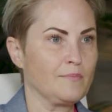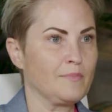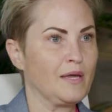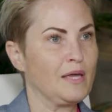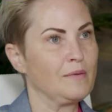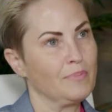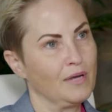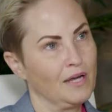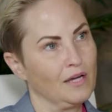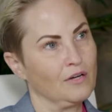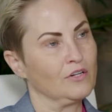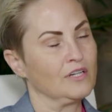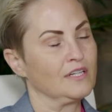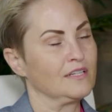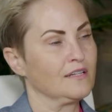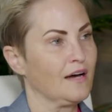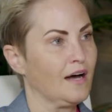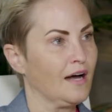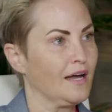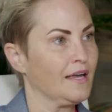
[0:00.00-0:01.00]
a parent,
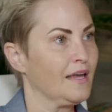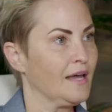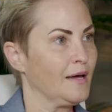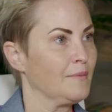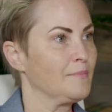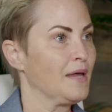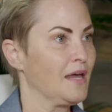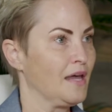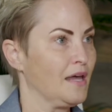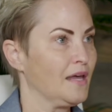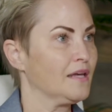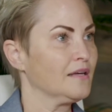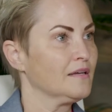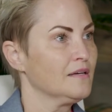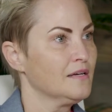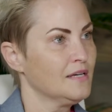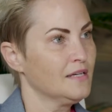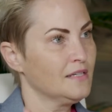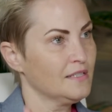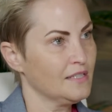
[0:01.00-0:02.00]
I am a
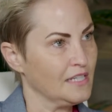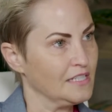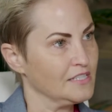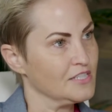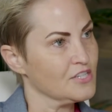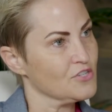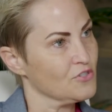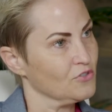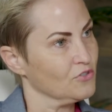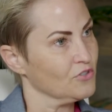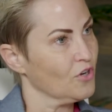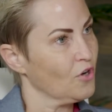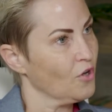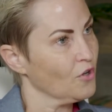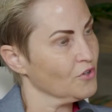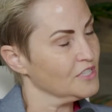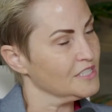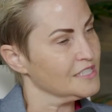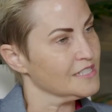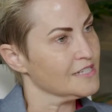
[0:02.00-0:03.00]
insert all
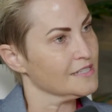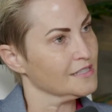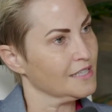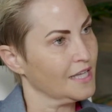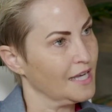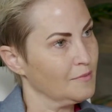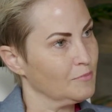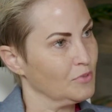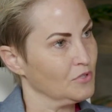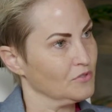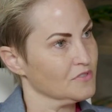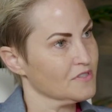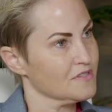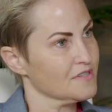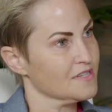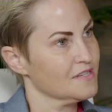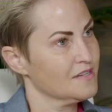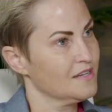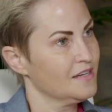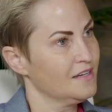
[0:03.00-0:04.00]
these
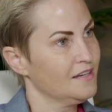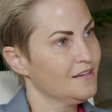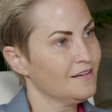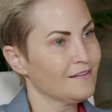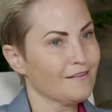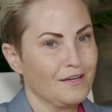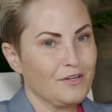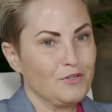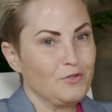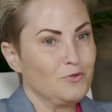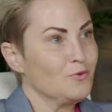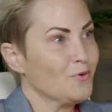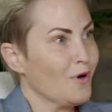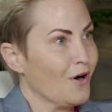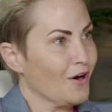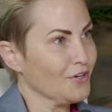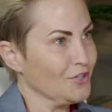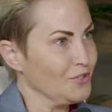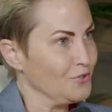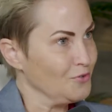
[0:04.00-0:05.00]
labels? Like, who
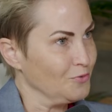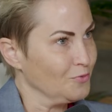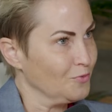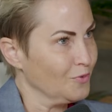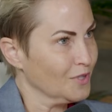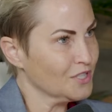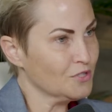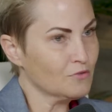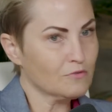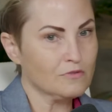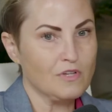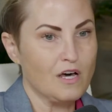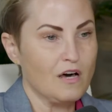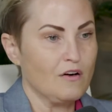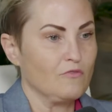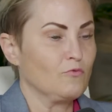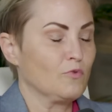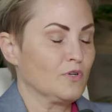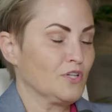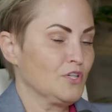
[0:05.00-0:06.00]
are you? What do you
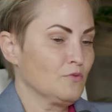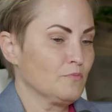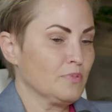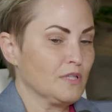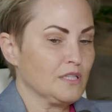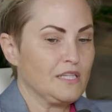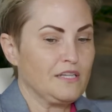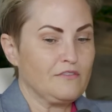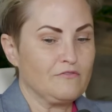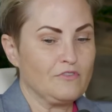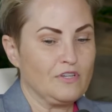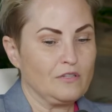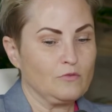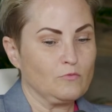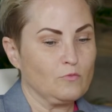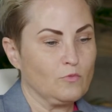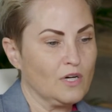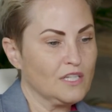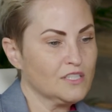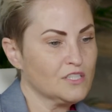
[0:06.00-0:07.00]
love? What do you believe in?
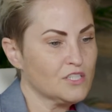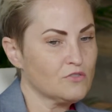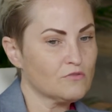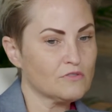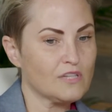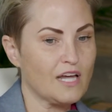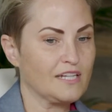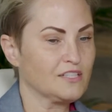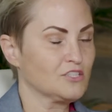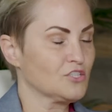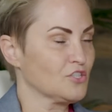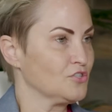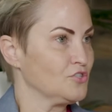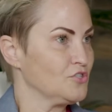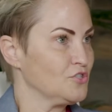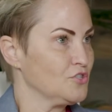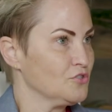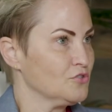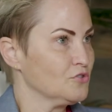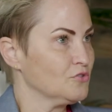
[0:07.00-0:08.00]
What do you like to
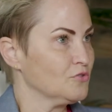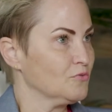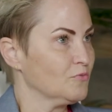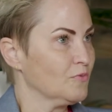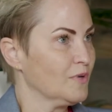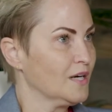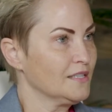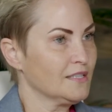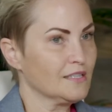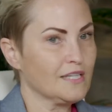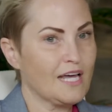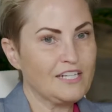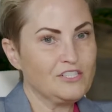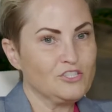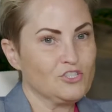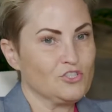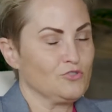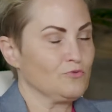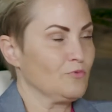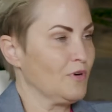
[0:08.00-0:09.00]
do? What
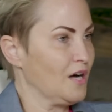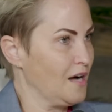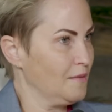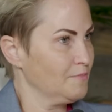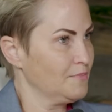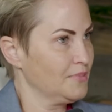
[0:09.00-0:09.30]
lights you up?